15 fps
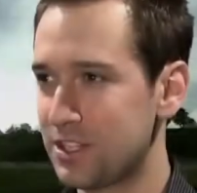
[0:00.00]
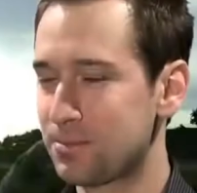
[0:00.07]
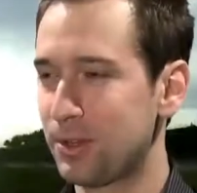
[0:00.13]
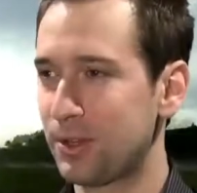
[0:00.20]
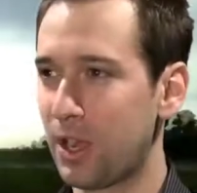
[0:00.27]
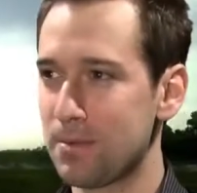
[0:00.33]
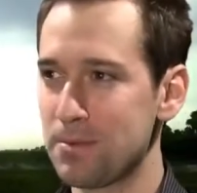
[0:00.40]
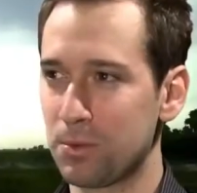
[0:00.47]

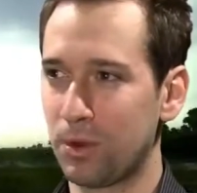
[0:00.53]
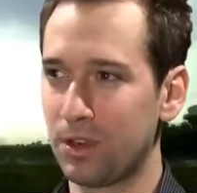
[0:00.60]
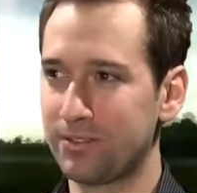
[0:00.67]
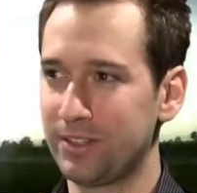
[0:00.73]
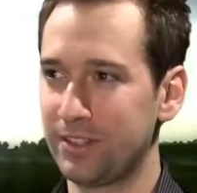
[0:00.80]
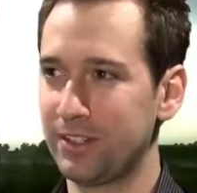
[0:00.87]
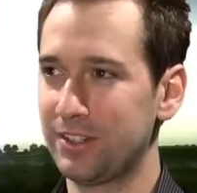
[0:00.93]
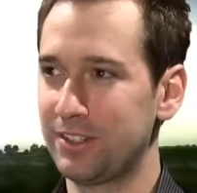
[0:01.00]
Gettysburg Armored
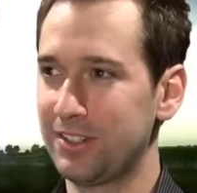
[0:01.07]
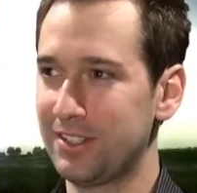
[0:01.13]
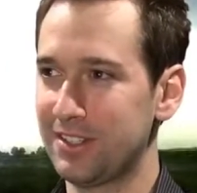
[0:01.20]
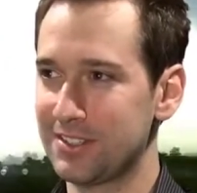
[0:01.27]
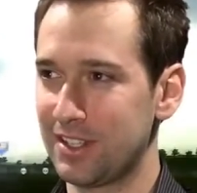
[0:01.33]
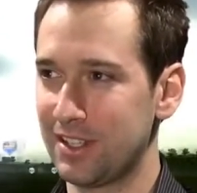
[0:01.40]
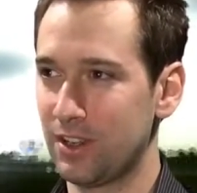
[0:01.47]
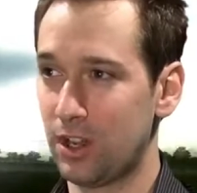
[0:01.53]
Warfare
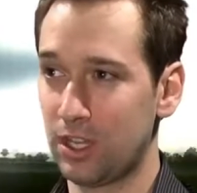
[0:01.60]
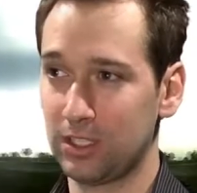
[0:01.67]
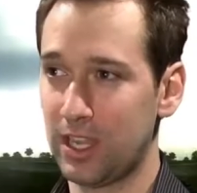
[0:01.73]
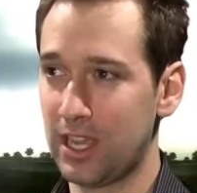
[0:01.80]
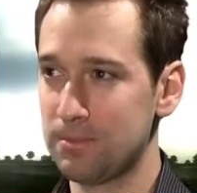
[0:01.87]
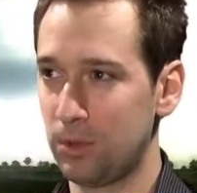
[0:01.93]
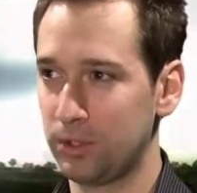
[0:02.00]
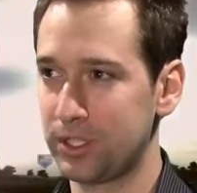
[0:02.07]
is an
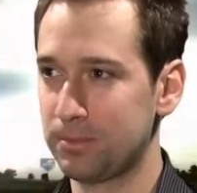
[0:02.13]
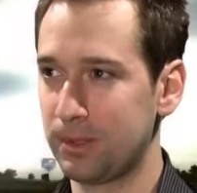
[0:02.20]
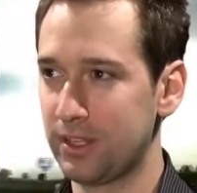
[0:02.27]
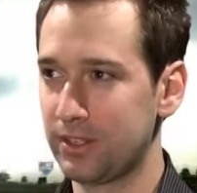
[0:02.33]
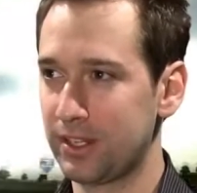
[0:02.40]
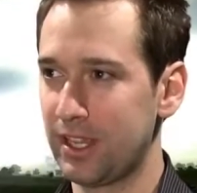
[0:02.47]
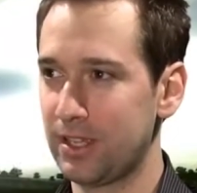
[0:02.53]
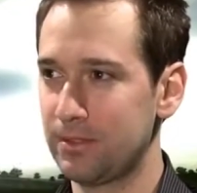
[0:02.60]
online
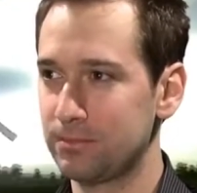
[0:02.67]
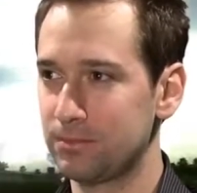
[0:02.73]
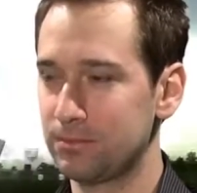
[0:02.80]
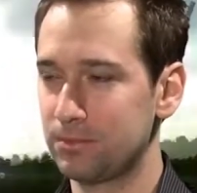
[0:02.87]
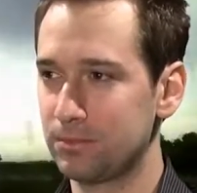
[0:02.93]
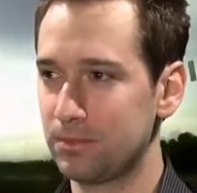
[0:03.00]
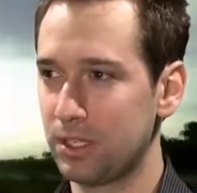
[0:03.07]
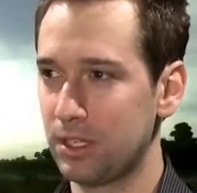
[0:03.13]
multiplayer game
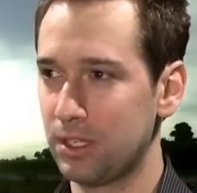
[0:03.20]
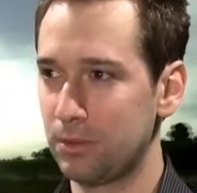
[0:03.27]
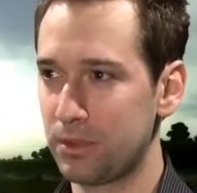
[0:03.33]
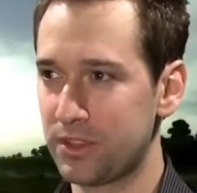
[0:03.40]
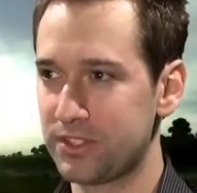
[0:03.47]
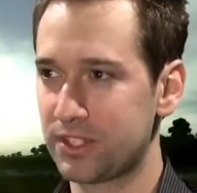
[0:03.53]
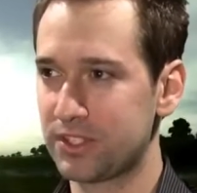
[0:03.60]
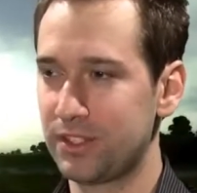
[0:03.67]

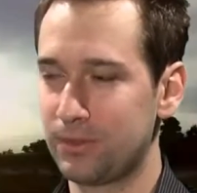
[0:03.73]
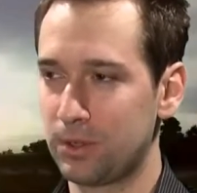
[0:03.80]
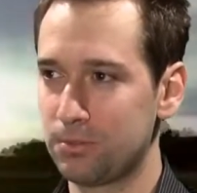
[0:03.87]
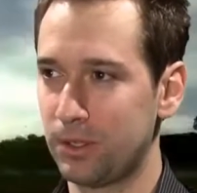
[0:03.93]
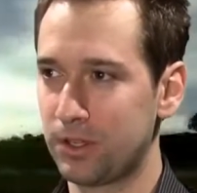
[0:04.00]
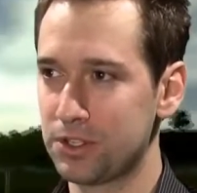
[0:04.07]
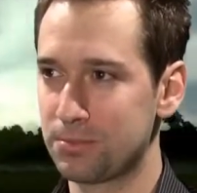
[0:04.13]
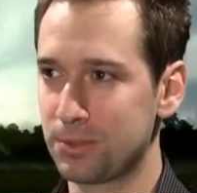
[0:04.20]
with 64
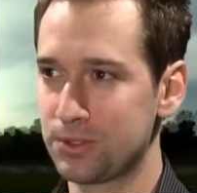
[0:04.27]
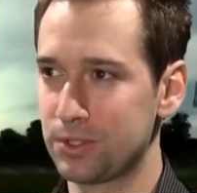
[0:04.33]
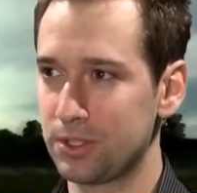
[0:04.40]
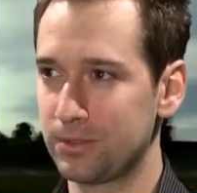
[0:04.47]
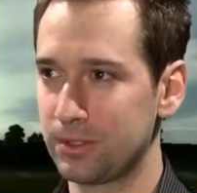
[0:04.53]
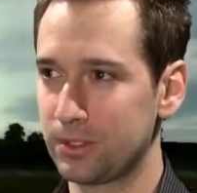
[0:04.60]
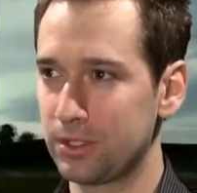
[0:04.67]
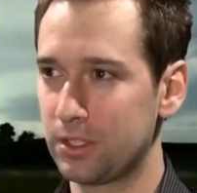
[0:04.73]
players per
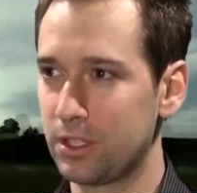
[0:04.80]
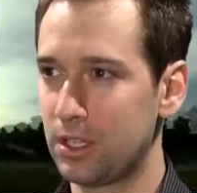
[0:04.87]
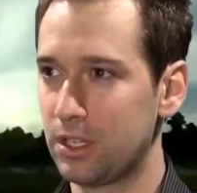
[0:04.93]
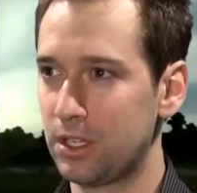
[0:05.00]
server.